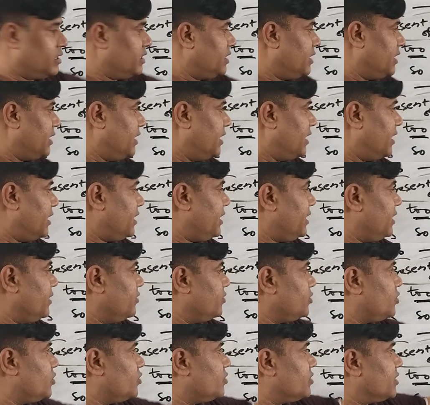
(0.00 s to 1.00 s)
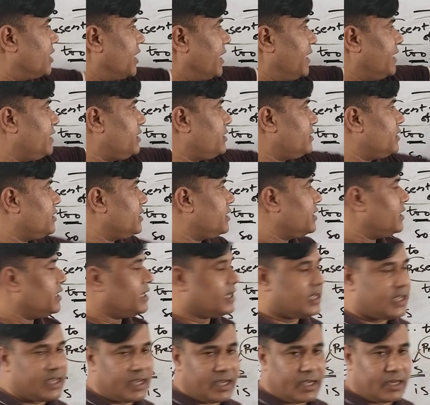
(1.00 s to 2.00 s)
Here you should
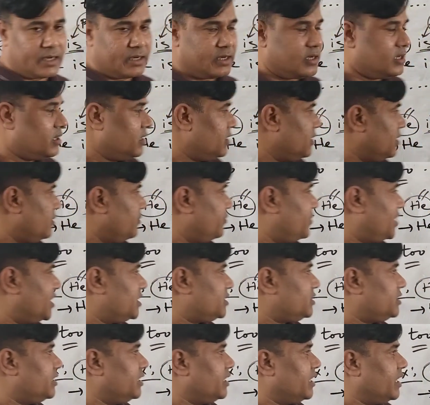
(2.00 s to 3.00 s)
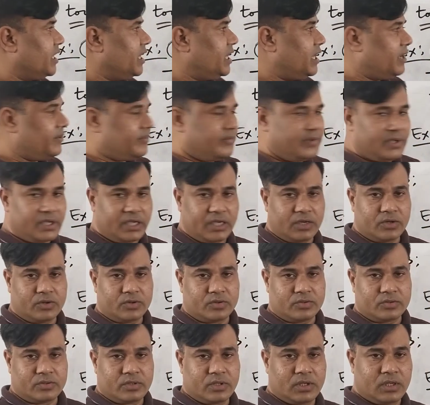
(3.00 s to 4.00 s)
write can. But if
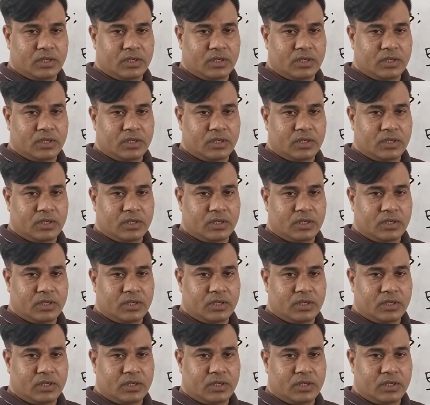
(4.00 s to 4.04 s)
you